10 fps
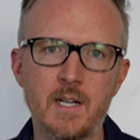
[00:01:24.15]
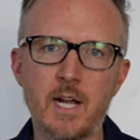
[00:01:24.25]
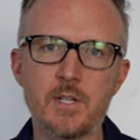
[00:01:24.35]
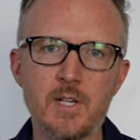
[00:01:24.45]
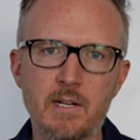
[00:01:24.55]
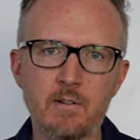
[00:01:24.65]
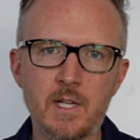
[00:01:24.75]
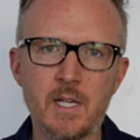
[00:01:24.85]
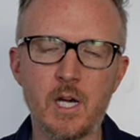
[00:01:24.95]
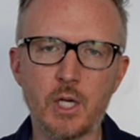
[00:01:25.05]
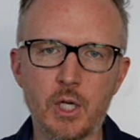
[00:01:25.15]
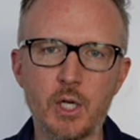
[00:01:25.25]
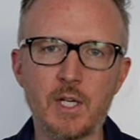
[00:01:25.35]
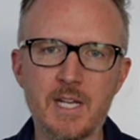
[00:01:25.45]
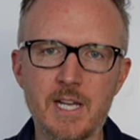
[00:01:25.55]
Now, generally, a
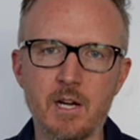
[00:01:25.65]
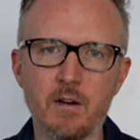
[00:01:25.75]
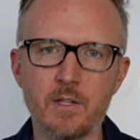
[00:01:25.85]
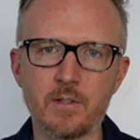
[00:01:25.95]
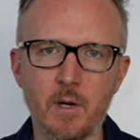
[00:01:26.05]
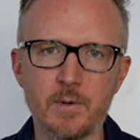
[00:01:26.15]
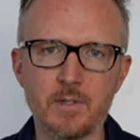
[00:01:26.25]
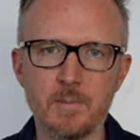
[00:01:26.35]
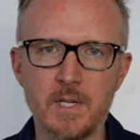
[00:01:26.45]
good gear is going to